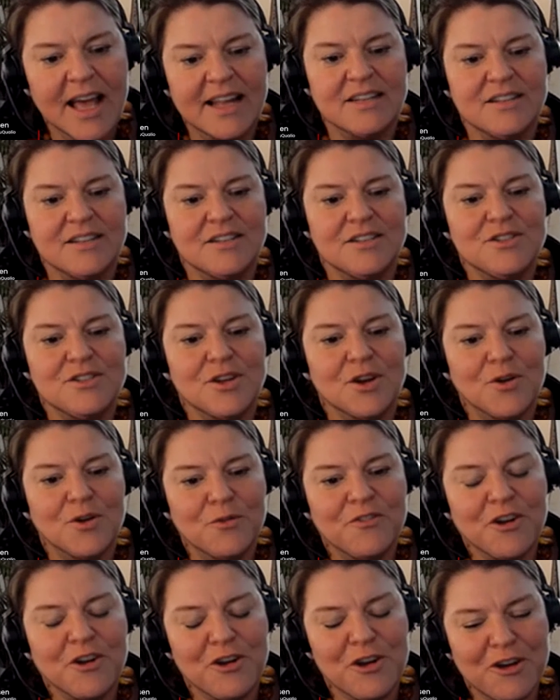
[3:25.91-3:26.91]
And
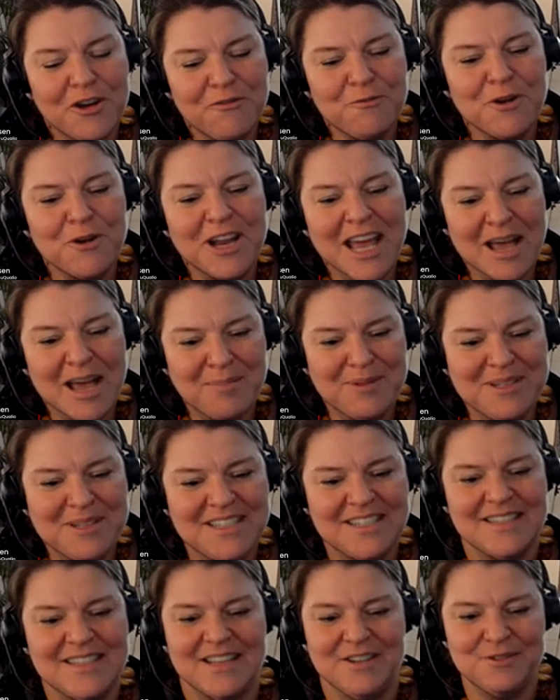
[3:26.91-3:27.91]
so very often what
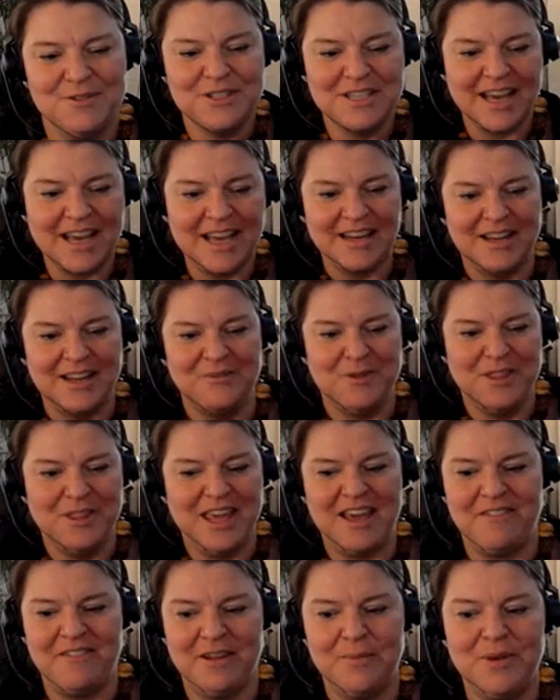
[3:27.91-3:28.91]
happens is that you start out
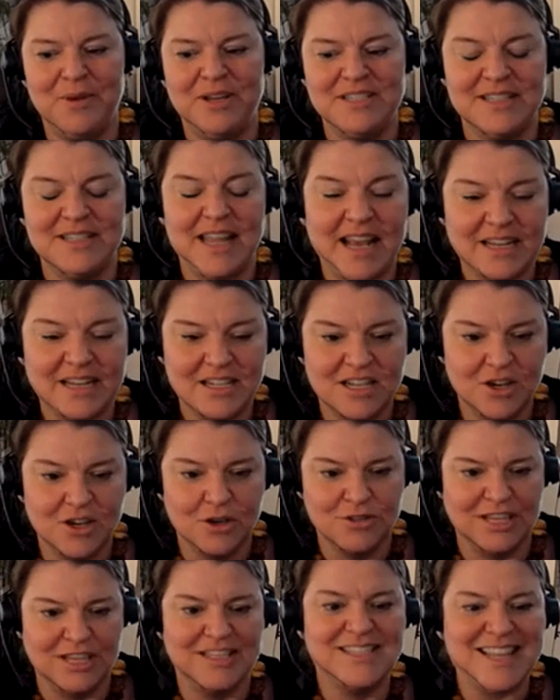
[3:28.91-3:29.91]
with having a person that actually
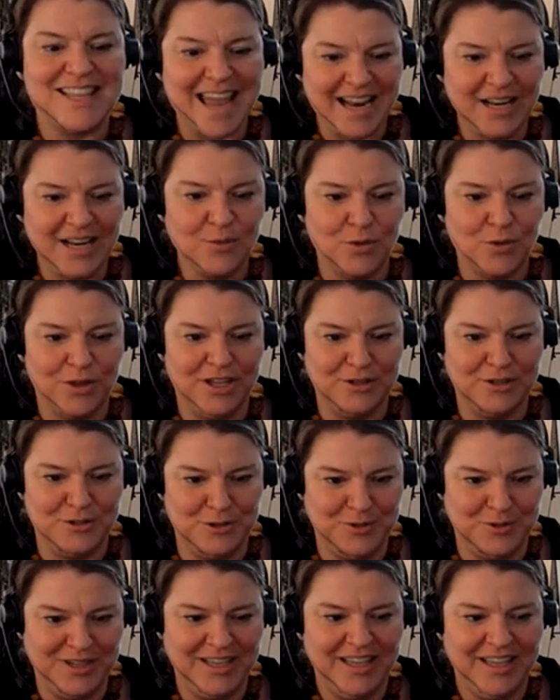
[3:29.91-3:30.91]
knows exactly what they're
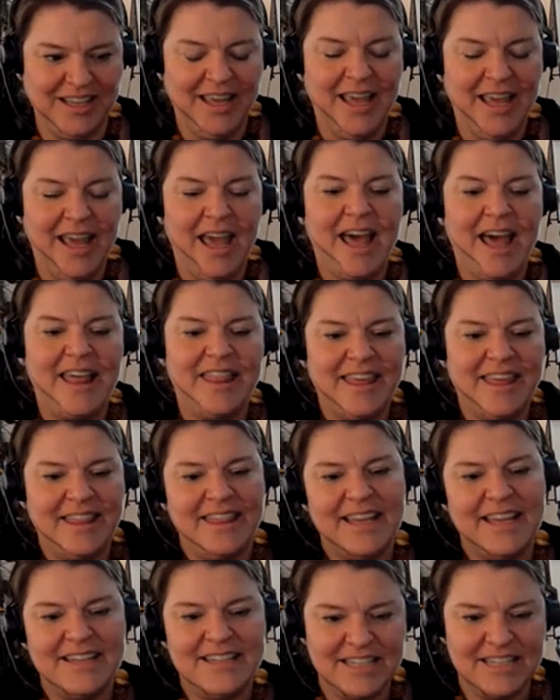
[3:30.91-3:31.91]
doing, and
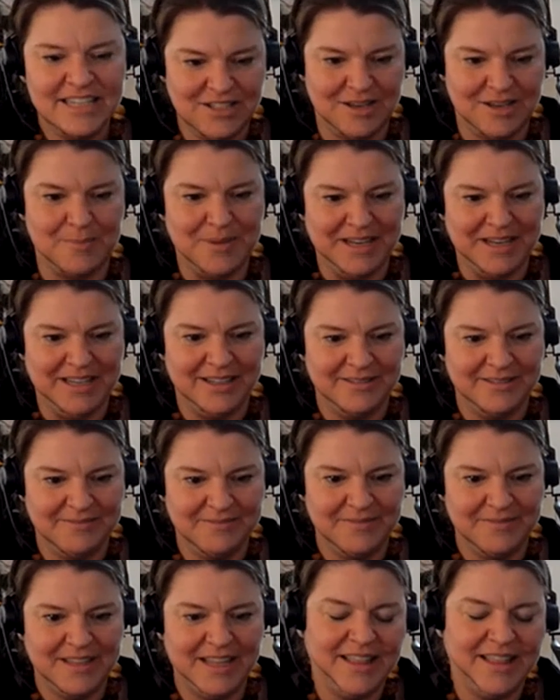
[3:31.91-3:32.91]
then they teach somebody.
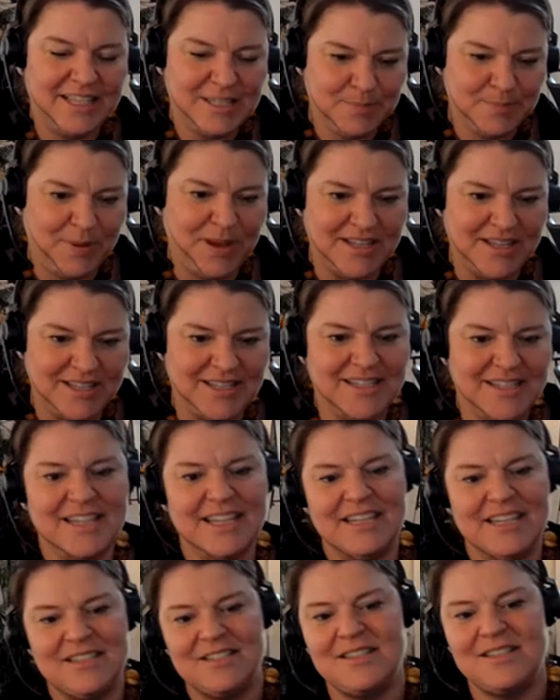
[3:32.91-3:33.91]
Then this person
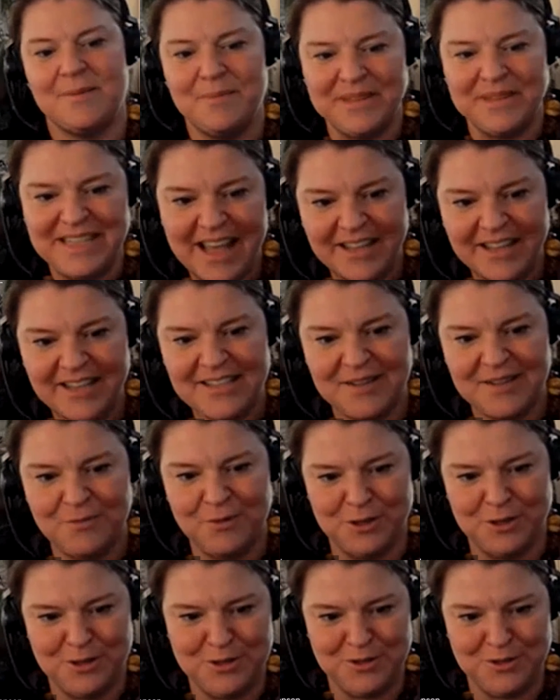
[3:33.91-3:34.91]
teaches somebody else
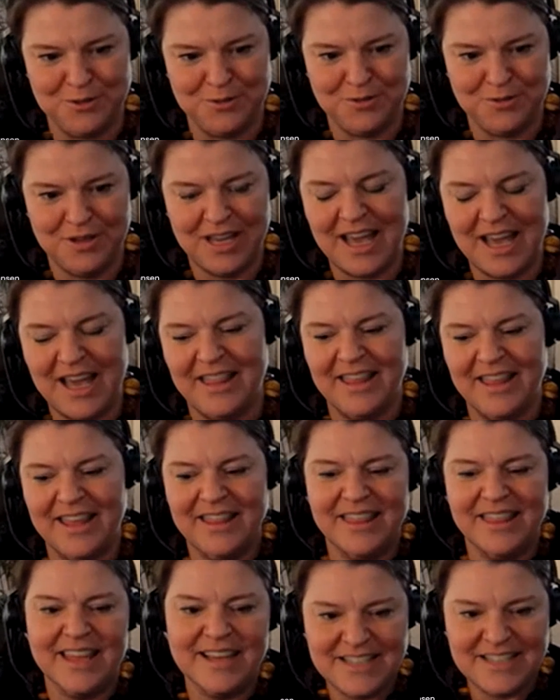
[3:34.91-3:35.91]
what to do, and
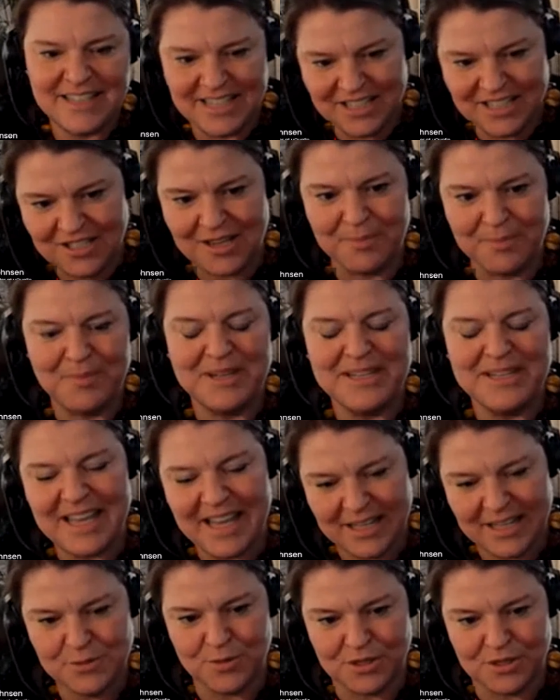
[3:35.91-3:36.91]
then they teach somebody
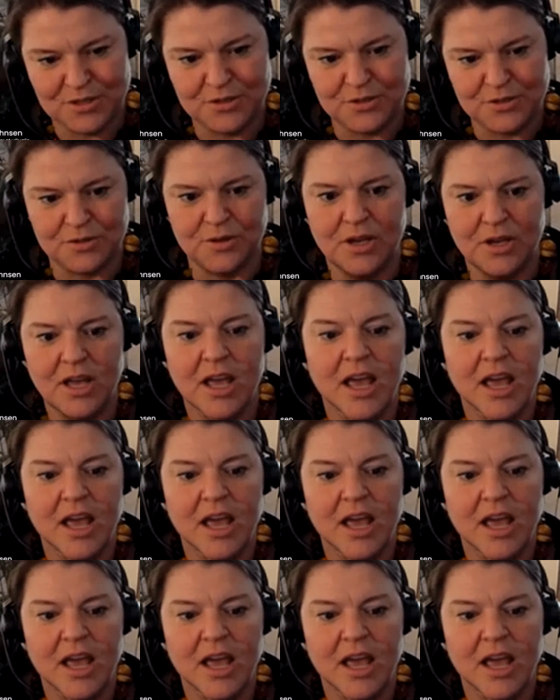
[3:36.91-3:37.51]
else what to do.